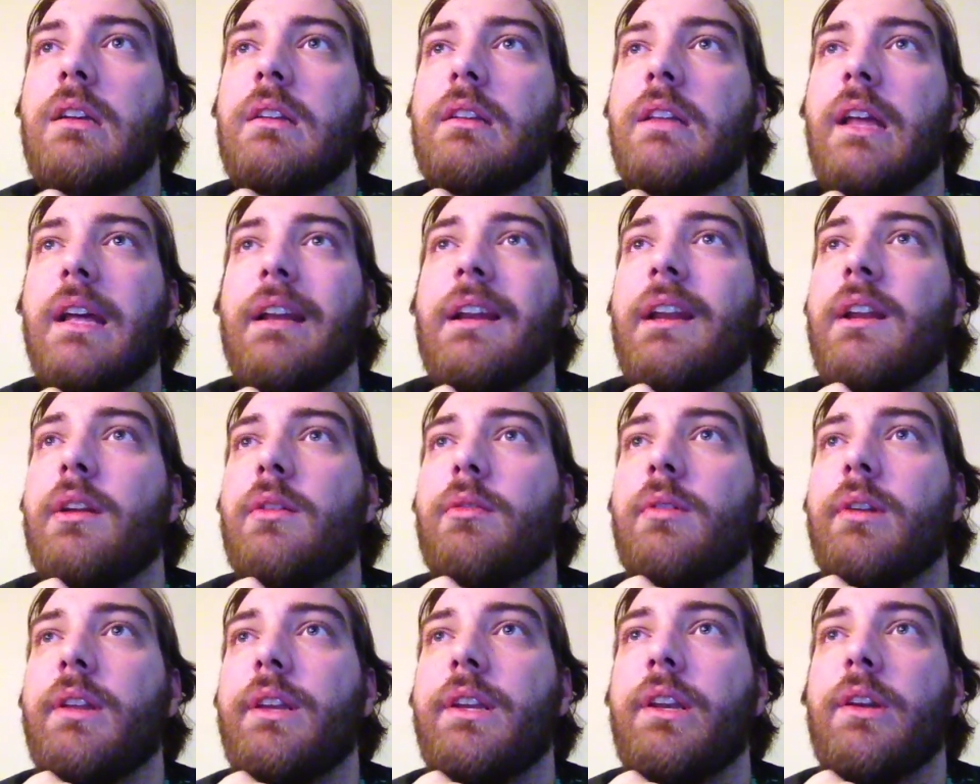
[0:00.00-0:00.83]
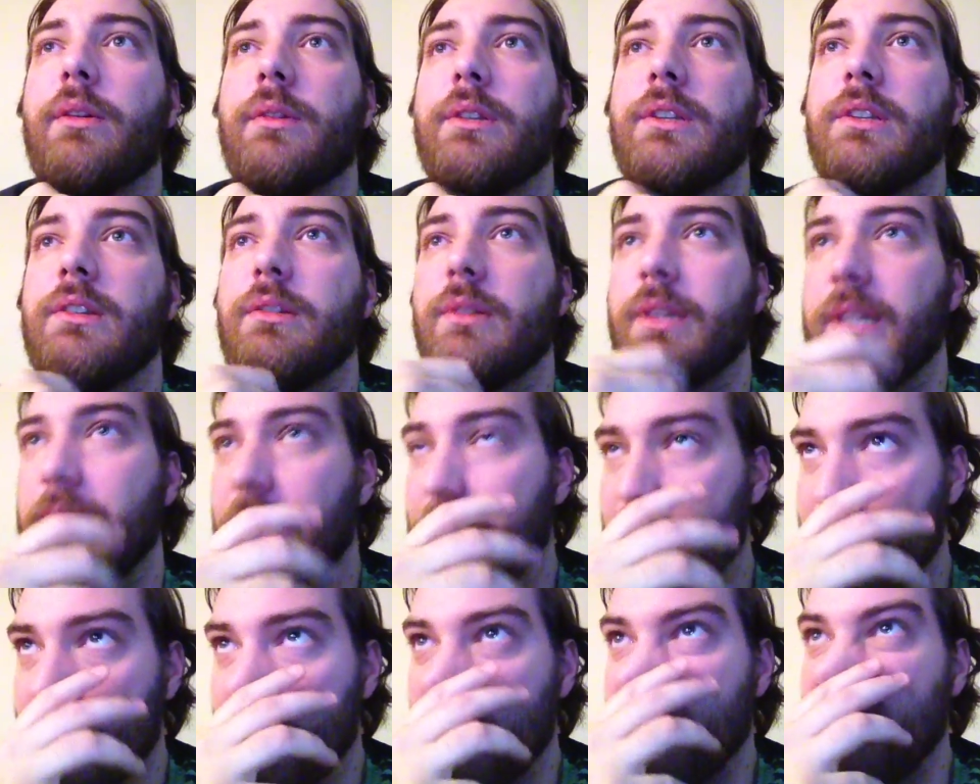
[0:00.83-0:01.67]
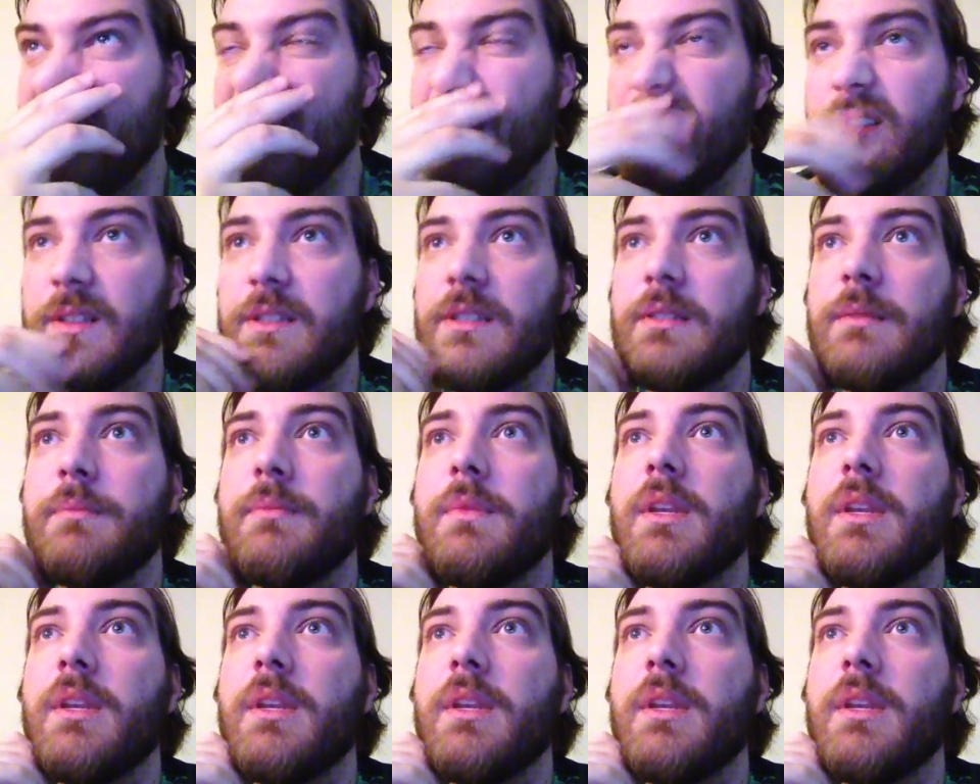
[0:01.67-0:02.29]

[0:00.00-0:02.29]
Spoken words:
That, and I don't really know what to do with the extra influence.